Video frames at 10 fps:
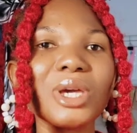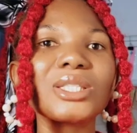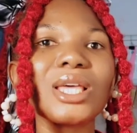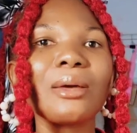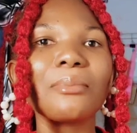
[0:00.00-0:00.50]

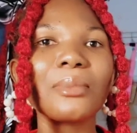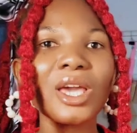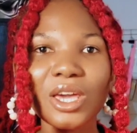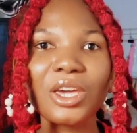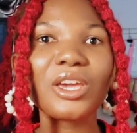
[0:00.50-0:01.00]
make
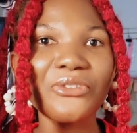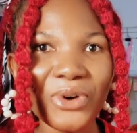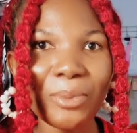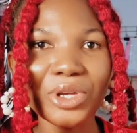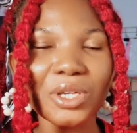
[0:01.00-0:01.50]
them a
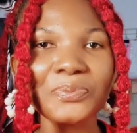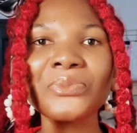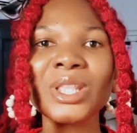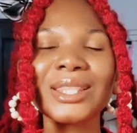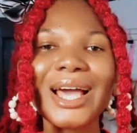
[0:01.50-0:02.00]
fabric.
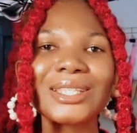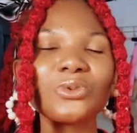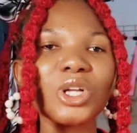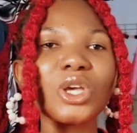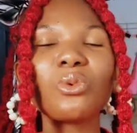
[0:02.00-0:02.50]

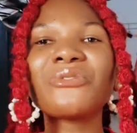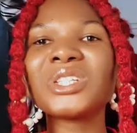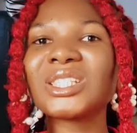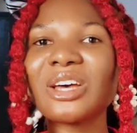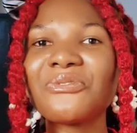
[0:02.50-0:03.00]
That is what a
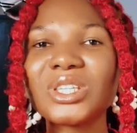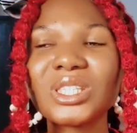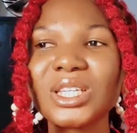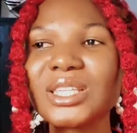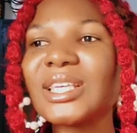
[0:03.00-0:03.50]
woven
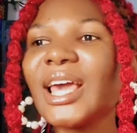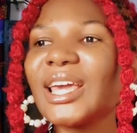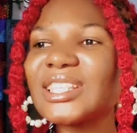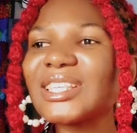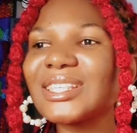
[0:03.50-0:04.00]
interfacing is.
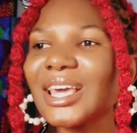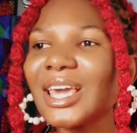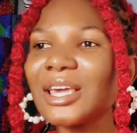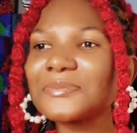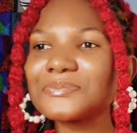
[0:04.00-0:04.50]
It is
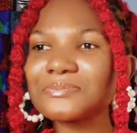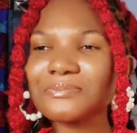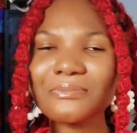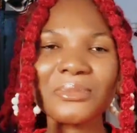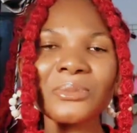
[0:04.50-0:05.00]
a
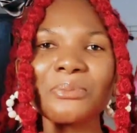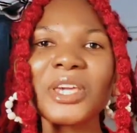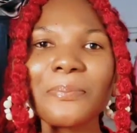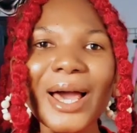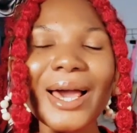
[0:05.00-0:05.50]

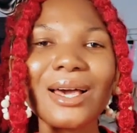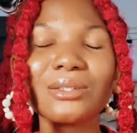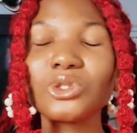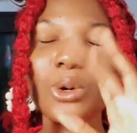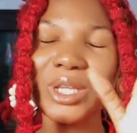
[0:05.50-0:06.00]
paper
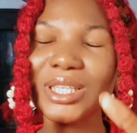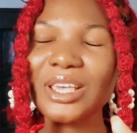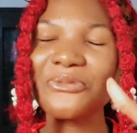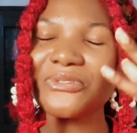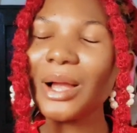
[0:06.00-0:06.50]
no it
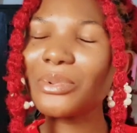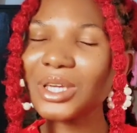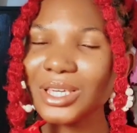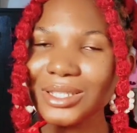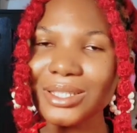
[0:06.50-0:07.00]
is a
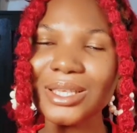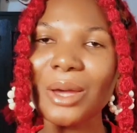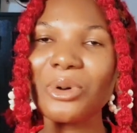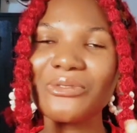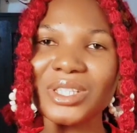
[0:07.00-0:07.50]
fabric
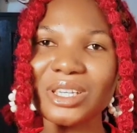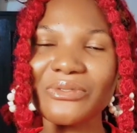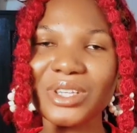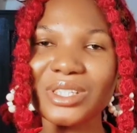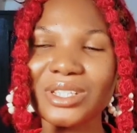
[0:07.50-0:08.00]
type of
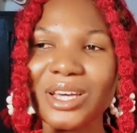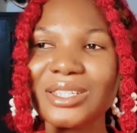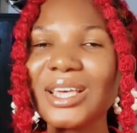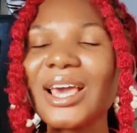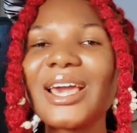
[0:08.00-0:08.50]
interfacing,
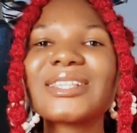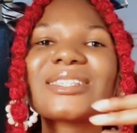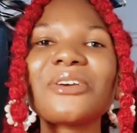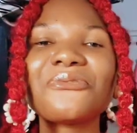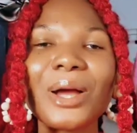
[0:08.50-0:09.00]
guys.
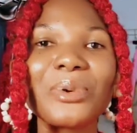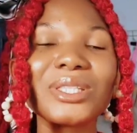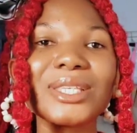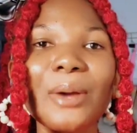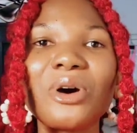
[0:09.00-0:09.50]
It is a
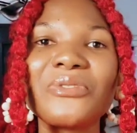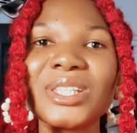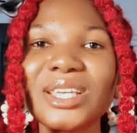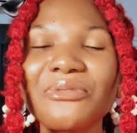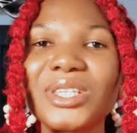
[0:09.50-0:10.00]
fabric type of
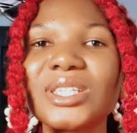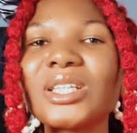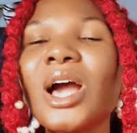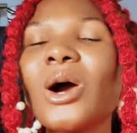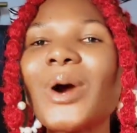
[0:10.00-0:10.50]

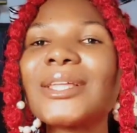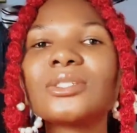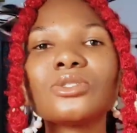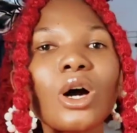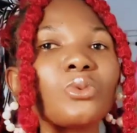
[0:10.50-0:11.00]
interfacing, while
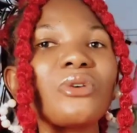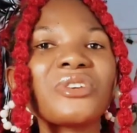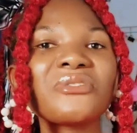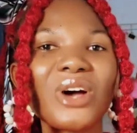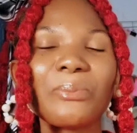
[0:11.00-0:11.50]
the
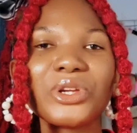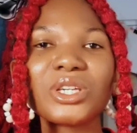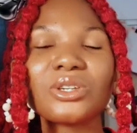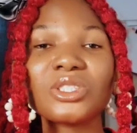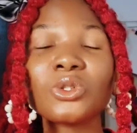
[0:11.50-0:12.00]
non-woven
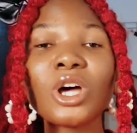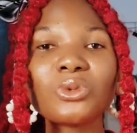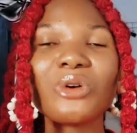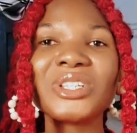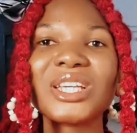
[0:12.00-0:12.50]
fabric the
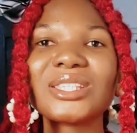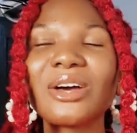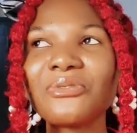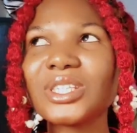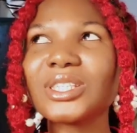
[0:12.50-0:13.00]
non-woven
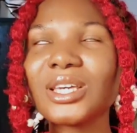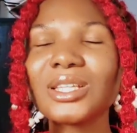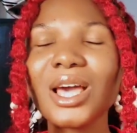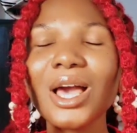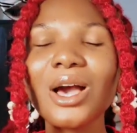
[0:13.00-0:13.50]

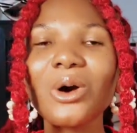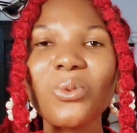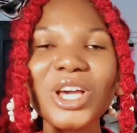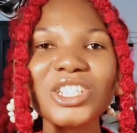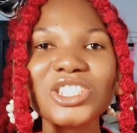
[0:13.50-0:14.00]
interfacing,
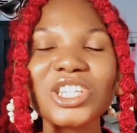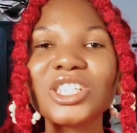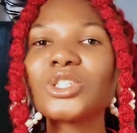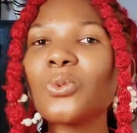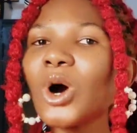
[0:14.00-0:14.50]
which
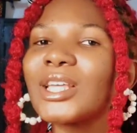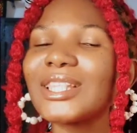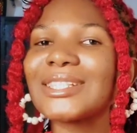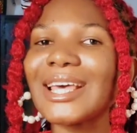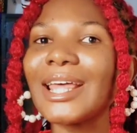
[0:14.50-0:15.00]
is the
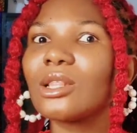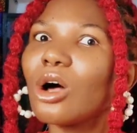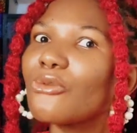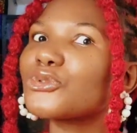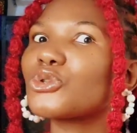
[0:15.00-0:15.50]
one that I
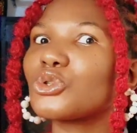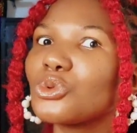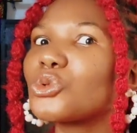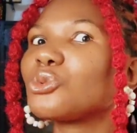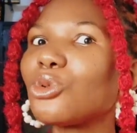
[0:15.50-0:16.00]
love to
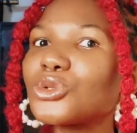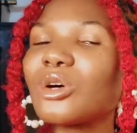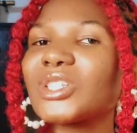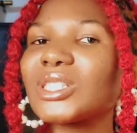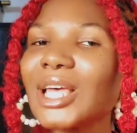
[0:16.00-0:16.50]
use most of the